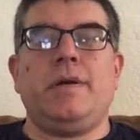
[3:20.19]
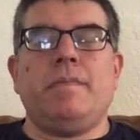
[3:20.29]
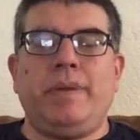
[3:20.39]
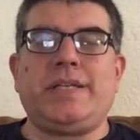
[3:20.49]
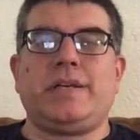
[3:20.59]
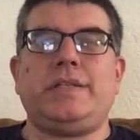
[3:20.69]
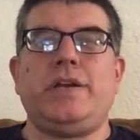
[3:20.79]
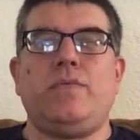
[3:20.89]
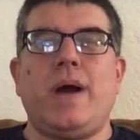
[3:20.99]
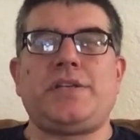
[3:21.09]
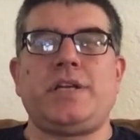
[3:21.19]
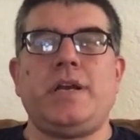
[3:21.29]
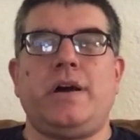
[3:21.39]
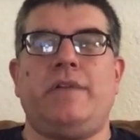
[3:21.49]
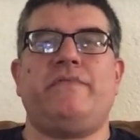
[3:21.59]
Please continue
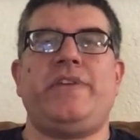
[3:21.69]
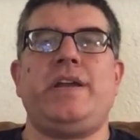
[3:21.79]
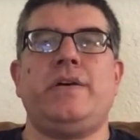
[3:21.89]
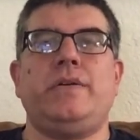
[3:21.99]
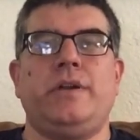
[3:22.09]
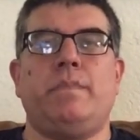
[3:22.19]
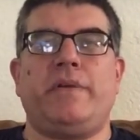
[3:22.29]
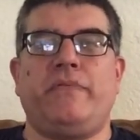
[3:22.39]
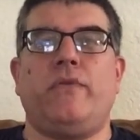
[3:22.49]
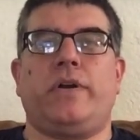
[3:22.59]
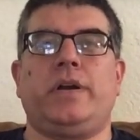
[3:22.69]
watching on video number 4.